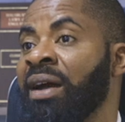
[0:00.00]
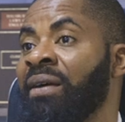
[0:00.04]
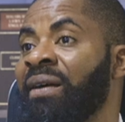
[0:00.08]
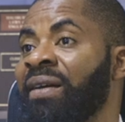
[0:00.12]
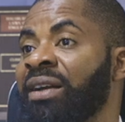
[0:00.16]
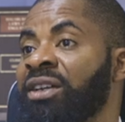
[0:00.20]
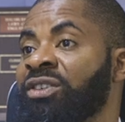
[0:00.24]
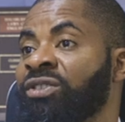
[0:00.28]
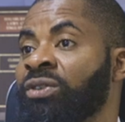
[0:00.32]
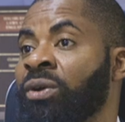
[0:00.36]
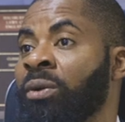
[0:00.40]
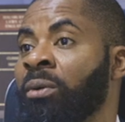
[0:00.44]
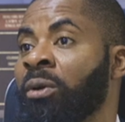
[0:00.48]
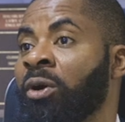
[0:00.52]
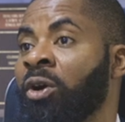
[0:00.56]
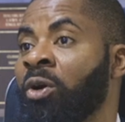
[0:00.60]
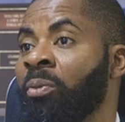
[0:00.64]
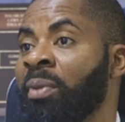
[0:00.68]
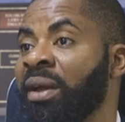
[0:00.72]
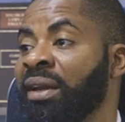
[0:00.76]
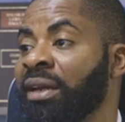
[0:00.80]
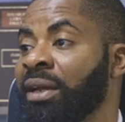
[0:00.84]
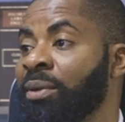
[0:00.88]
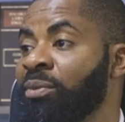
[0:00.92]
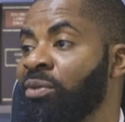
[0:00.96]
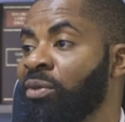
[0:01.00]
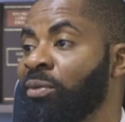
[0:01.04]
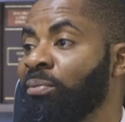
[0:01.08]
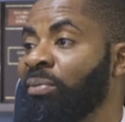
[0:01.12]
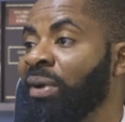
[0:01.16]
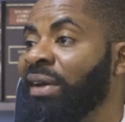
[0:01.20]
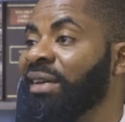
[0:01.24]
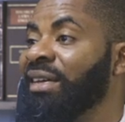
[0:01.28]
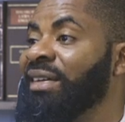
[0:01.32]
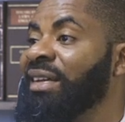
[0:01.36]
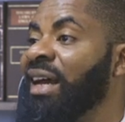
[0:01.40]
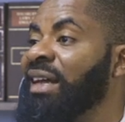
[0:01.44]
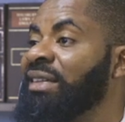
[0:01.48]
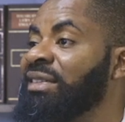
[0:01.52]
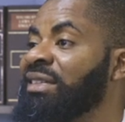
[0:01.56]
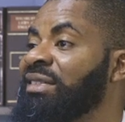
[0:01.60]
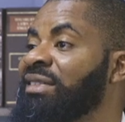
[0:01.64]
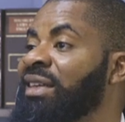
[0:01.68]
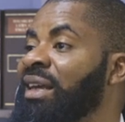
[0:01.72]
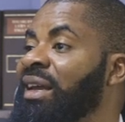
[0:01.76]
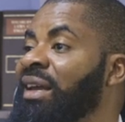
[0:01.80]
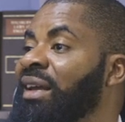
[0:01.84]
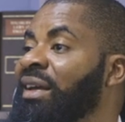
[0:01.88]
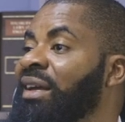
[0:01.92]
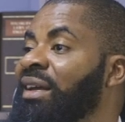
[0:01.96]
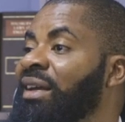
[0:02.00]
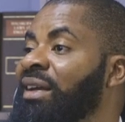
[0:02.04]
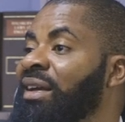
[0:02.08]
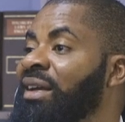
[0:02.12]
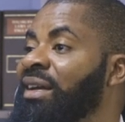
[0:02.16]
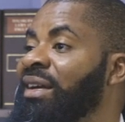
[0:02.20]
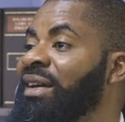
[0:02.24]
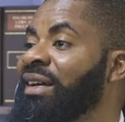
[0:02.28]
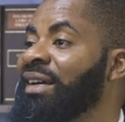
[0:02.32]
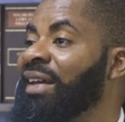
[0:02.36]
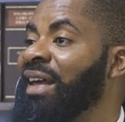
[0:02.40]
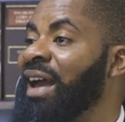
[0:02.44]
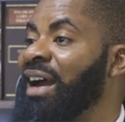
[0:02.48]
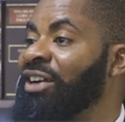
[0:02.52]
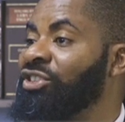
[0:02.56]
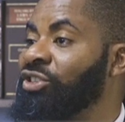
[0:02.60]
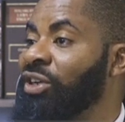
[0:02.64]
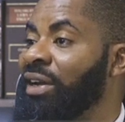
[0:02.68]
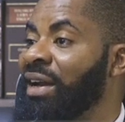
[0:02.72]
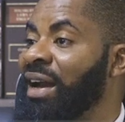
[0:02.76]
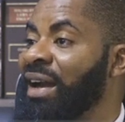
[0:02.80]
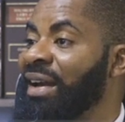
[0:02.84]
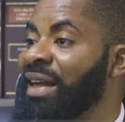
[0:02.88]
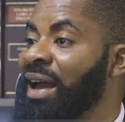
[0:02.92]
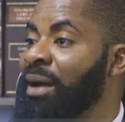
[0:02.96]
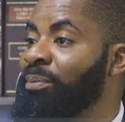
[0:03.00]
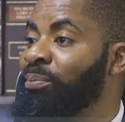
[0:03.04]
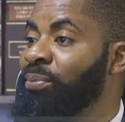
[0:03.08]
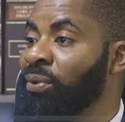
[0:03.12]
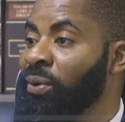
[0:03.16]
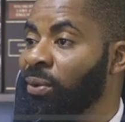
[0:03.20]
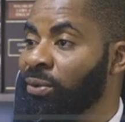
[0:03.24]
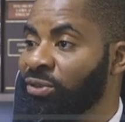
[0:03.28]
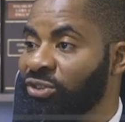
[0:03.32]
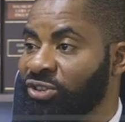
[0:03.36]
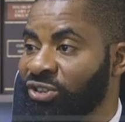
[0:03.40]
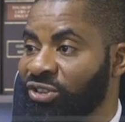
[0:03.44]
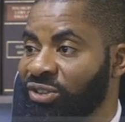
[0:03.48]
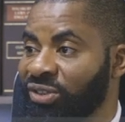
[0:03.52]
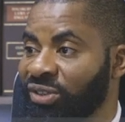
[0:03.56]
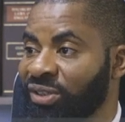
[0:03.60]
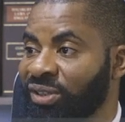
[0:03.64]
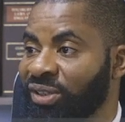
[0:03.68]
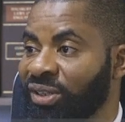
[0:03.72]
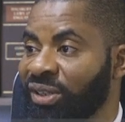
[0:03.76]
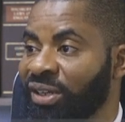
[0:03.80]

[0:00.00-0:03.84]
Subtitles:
one is commendable, but that is a reactionary approach.